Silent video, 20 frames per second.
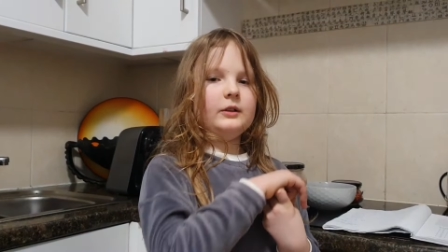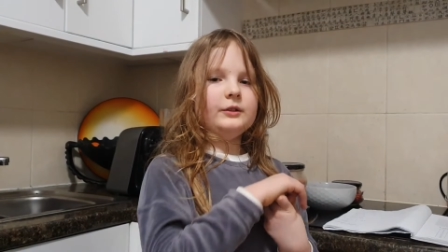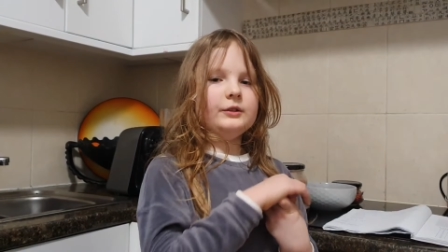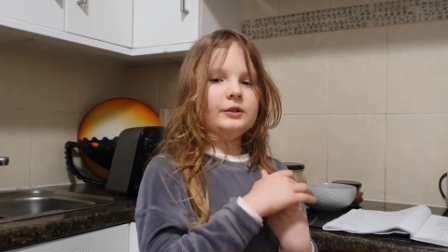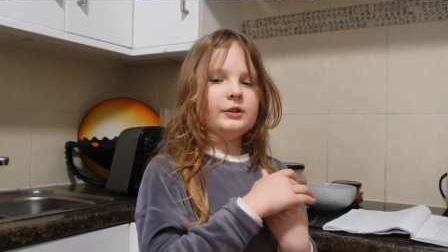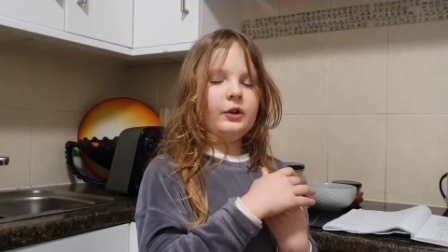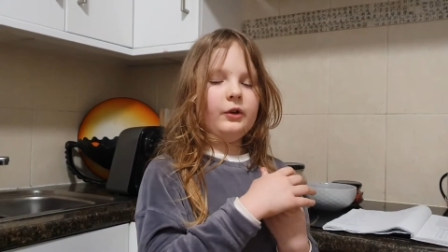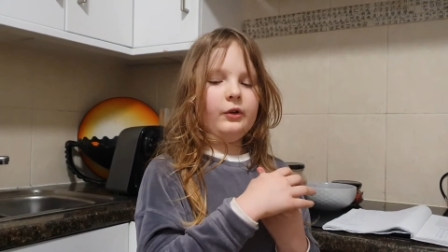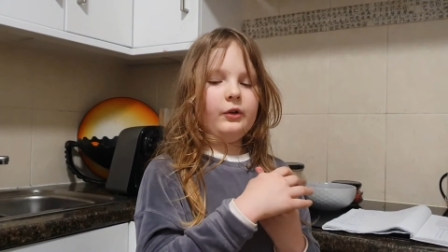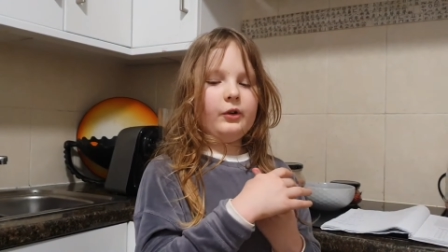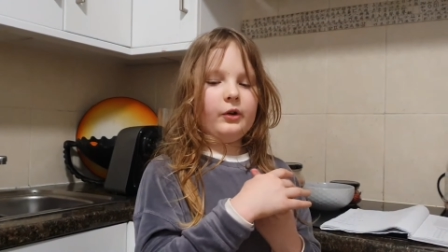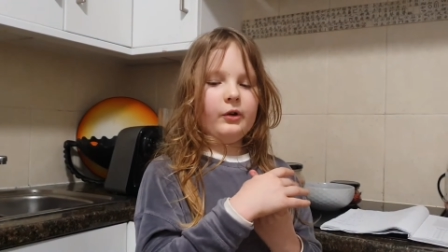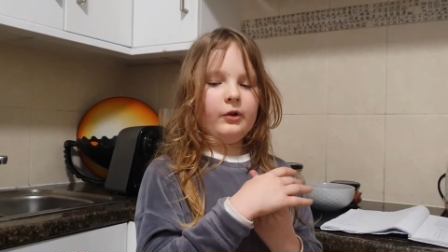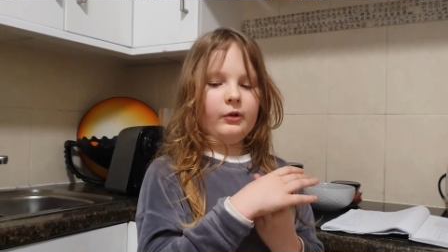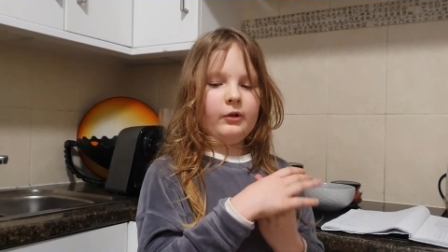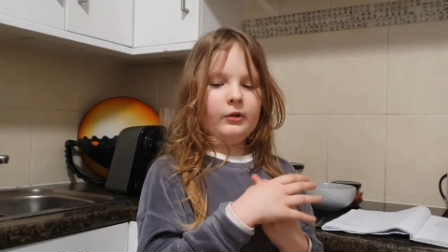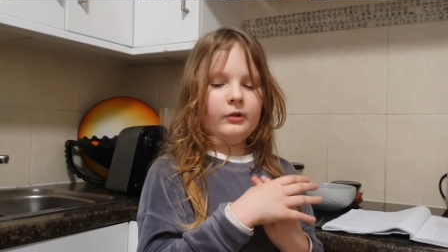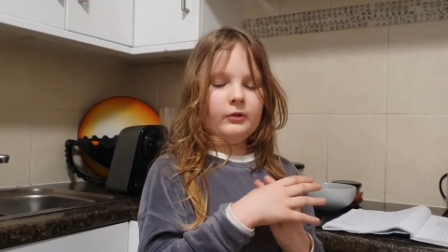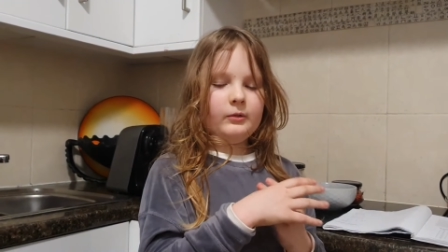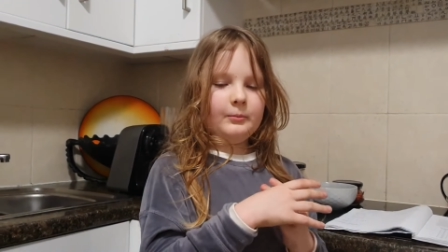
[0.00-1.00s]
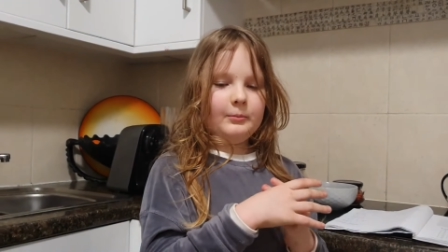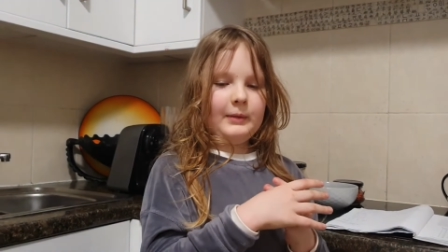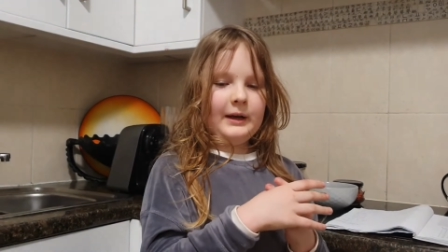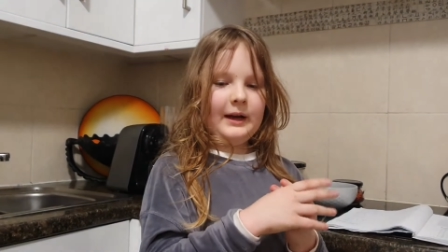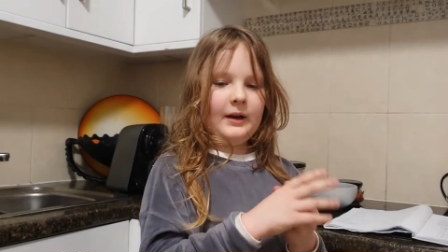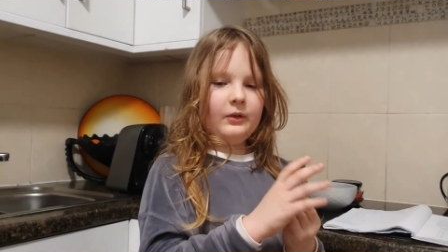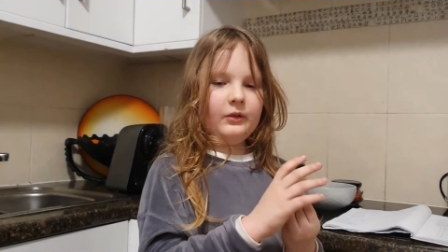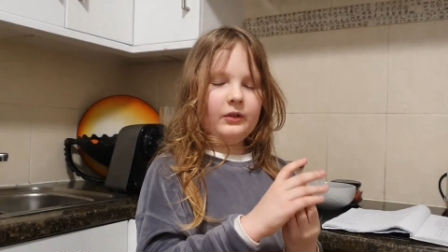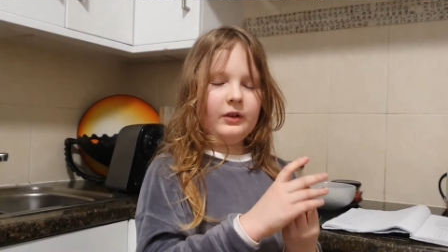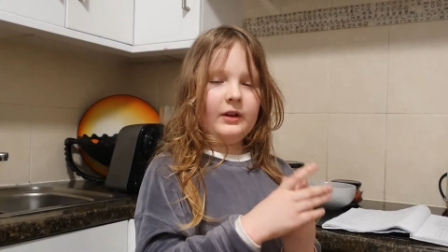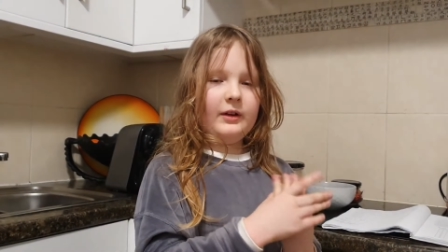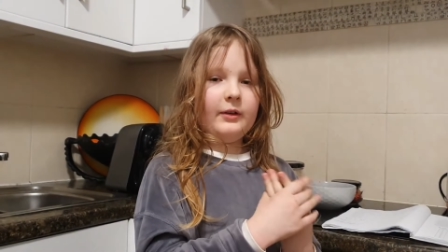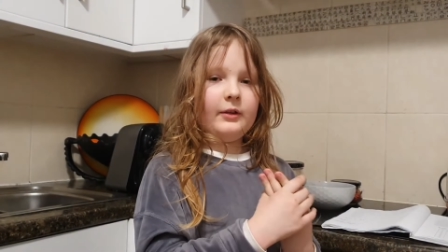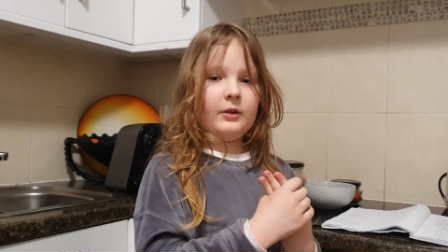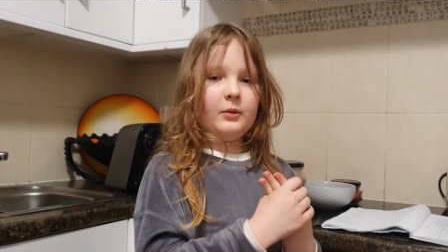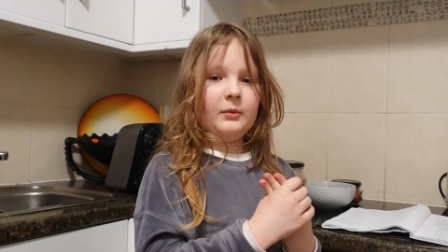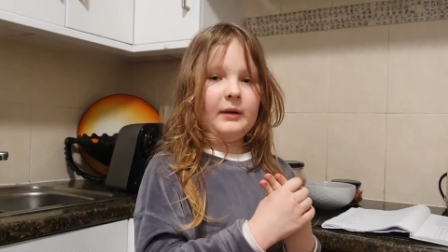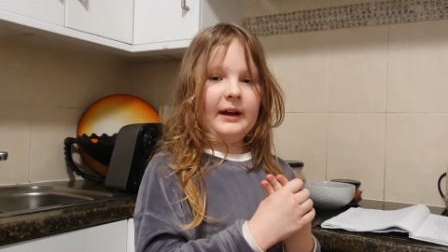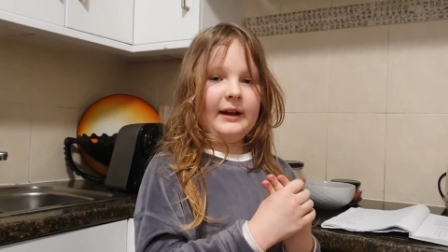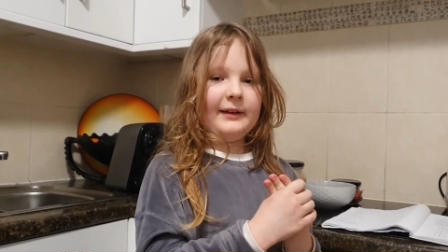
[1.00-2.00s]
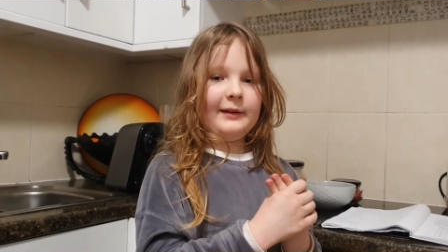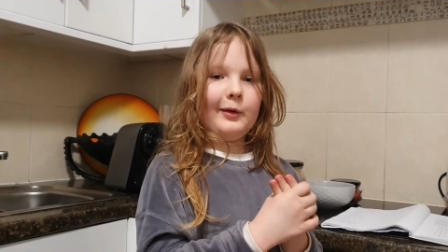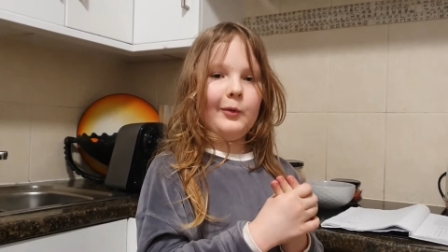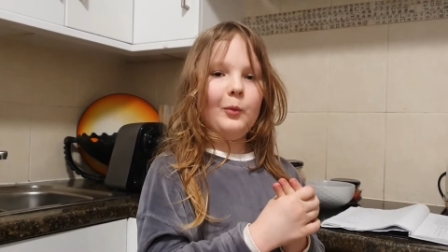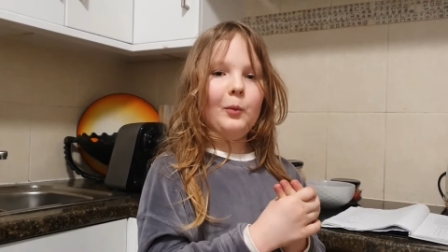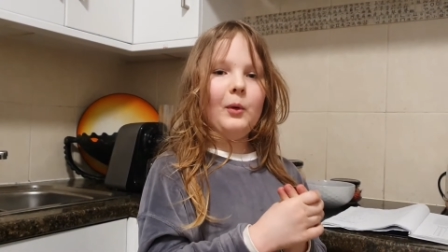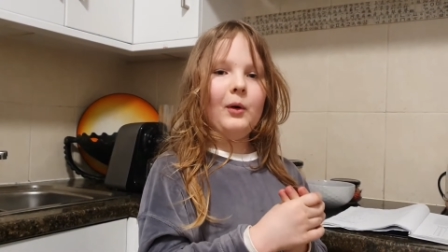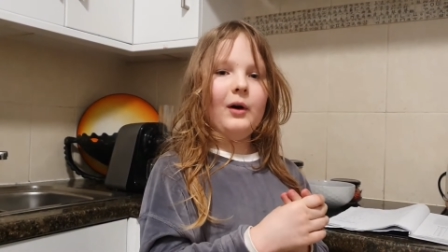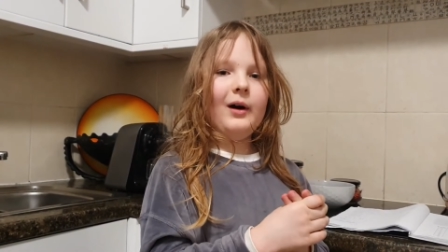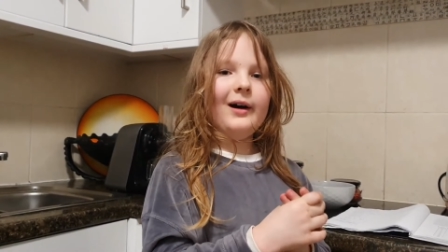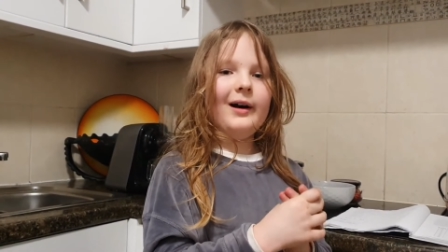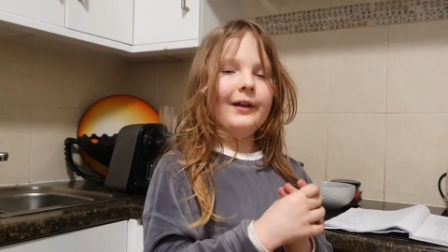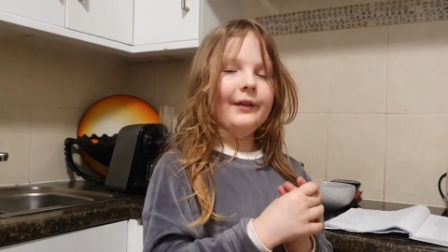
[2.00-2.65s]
Cocoa Powder is rank 1.